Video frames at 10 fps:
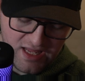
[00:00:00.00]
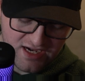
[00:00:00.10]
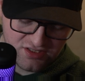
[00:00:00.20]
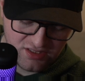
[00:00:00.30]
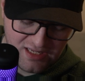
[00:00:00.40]

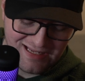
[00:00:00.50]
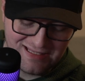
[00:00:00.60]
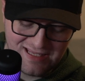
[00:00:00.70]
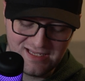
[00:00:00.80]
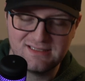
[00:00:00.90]
actually
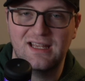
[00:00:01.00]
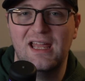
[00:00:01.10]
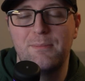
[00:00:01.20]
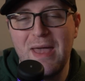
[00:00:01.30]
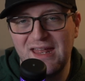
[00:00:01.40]
get
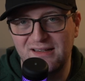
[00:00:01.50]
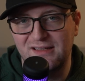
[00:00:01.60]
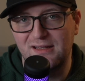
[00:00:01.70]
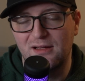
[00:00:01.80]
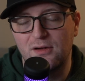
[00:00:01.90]
a
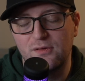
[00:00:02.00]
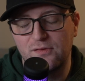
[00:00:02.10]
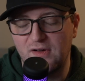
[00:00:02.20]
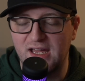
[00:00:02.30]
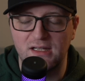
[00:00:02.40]
penalty
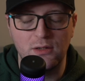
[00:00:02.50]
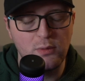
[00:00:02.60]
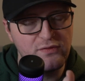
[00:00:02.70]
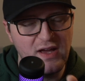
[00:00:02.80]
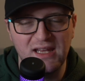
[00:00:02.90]
finally. We
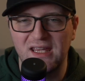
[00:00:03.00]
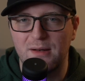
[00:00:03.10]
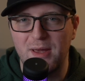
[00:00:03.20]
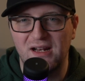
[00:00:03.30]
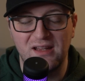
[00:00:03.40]
finally get a
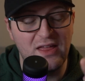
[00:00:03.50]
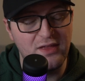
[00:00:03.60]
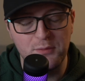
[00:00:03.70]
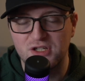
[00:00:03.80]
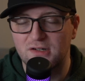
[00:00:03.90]
penalty. I
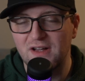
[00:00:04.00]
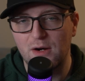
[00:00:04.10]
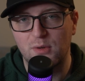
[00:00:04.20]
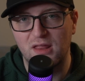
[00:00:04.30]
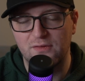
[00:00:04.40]
thought we should have had
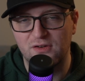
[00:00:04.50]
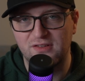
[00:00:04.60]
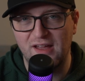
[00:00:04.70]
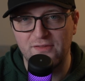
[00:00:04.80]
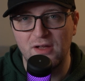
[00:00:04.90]
one in the first
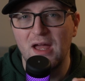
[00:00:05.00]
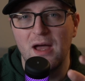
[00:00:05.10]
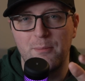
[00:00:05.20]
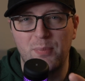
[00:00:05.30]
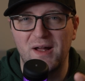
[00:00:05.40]
half,
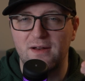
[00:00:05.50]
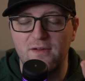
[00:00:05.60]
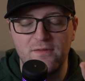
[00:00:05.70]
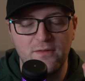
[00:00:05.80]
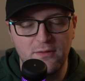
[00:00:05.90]
but
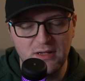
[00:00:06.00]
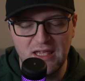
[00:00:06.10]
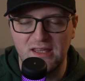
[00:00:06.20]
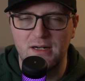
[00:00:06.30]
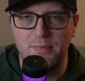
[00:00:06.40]

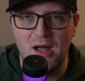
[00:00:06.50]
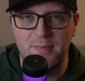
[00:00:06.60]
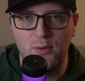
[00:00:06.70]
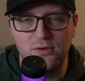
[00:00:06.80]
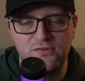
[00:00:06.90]
Kylian
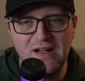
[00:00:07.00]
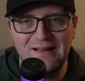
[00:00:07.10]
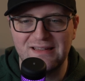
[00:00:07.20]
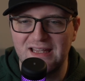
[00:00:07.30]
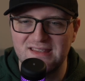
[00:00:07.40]
Mbappe was
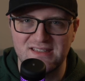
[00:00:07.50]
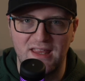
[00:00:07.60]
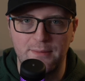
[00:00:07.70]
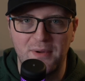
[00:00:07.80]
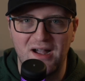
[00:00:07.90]
fouled
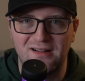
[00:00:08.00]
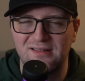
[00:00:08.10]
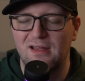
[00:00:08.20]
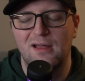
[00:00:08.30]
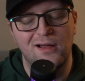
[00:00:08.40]
inside the box.
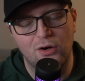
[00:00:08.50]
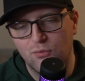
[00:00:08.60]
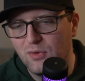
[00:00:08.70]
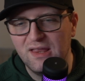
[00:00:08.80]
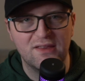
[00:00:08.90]

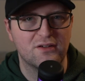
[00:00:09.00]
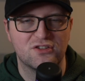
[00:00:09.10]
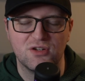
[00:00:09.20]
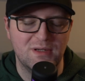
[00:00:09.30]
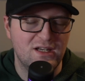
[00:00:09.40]
Really, there
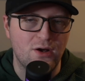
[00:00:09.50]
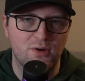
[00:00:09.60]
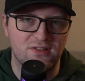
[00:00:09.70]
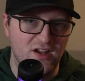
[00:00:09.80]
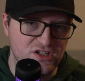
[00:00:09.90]
should be no
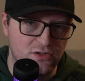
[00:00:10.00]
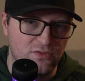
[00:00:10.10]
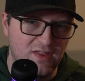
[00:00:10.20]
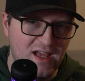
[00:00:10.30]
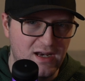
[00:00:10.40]
discussion
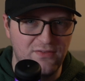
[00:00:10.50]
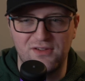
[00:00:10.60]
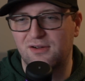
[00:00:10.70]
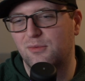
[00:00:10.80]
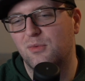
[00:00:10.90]
for that if
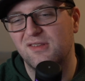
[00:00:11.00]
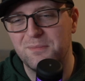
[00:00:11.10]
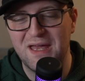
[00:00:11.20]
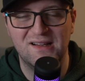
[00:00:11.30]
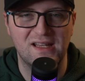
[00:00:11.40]
there was a
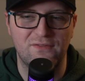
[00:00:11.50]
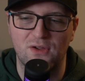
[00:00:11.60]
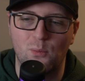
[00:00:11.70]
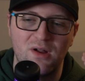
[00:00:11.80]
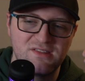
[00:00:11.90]
penalty, if
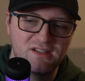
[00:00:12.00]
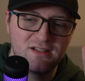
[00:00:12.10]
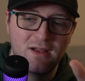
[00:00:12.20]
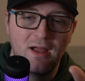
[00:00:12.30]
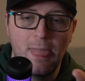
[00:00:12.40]
there wasn't.
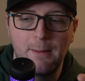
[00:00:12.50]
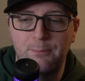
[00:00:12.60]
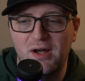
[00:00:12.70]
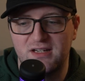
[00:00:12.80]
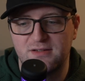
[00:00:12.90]

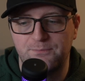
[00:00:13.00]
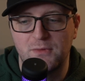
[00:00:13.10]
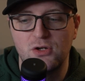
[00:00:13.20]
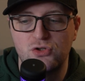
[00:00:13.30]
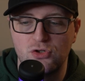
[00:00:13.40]
But
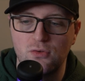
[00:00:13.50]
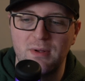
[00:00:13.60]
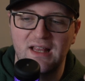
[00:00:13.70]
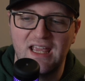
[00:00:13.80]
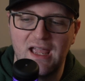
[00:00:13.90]
Jude
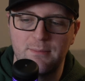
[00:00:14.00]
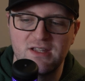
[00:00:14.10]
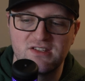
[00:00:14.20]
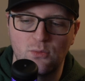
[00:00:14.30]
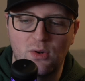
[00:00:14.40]
Bellingham
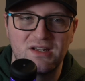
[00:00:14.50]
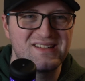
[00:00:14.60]
is the one to